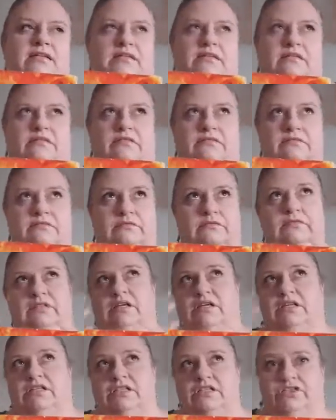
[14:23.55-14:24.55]
and
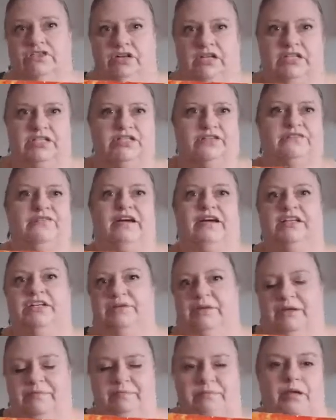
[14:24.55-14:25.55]
us trying to
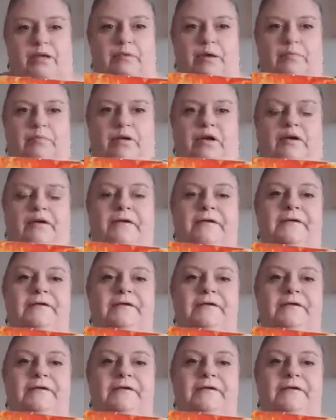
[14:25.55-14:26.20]
evacuate, blah, blah, blah,